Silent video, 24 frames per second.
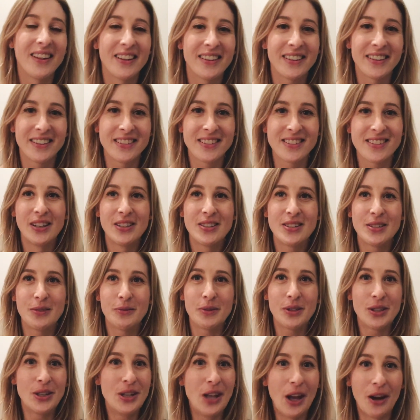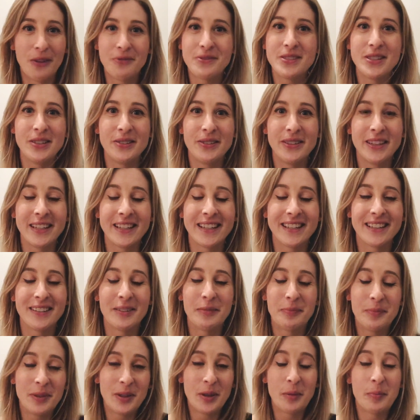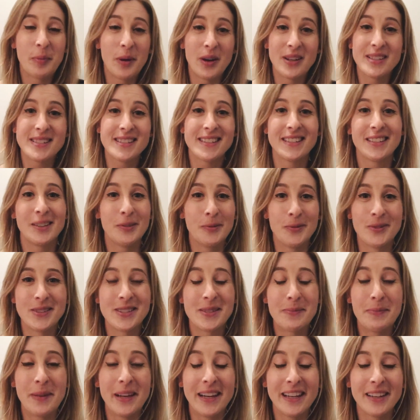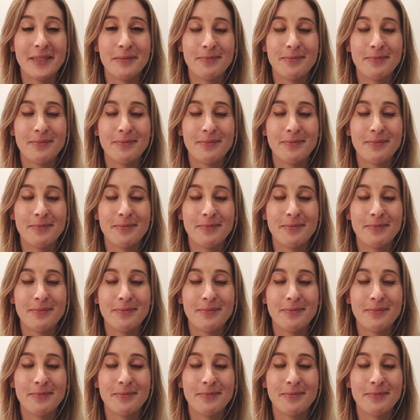I think just do what you love doing and be the person you want to be.